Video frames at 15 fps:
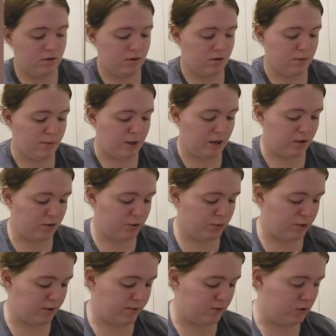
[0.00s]
the barrel
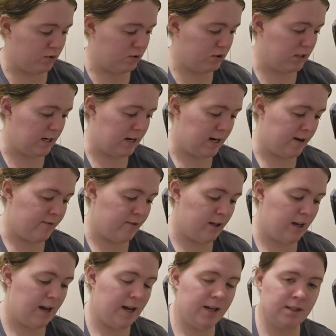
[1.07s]
swivels. I have
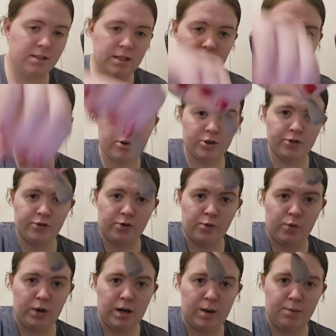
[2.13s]
the egg sinkers for
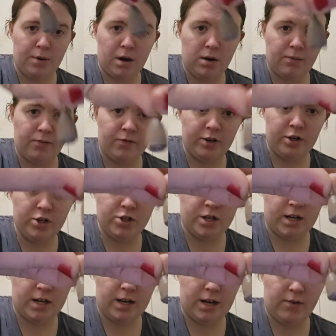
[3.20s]
when I bottom fish
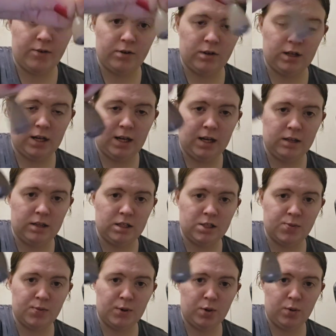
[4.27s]
at Cave Run Lake at the
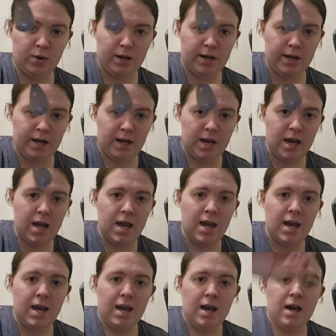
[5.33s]
spillway.
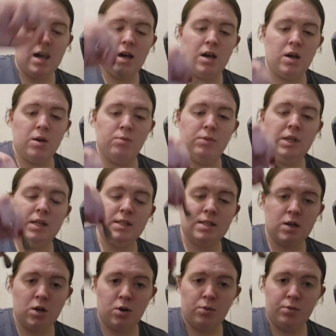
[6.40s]
These
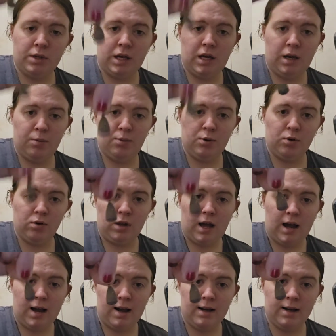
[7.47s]
help keep your
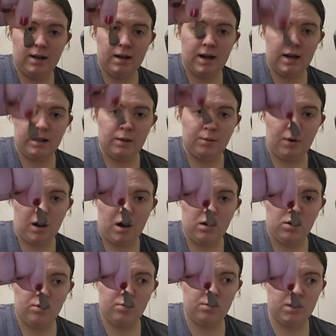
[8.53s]
line at the
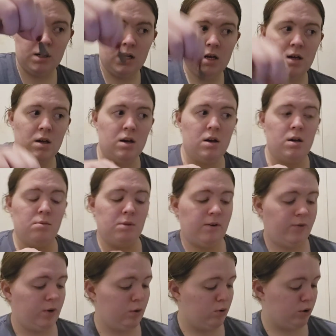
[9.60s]
bottom.
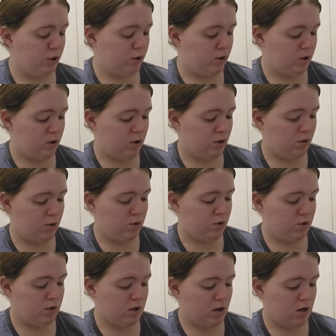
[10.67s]
If you
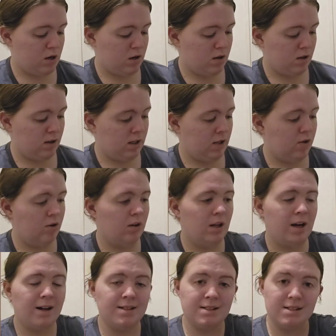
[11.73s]
use leader
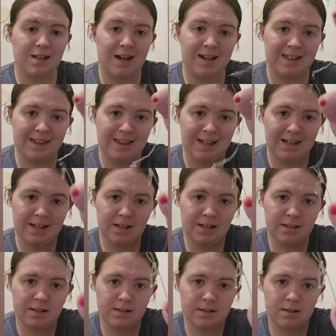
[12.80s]
lines like
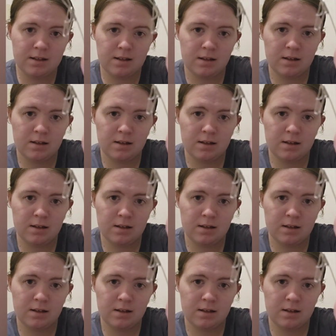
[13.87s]
this,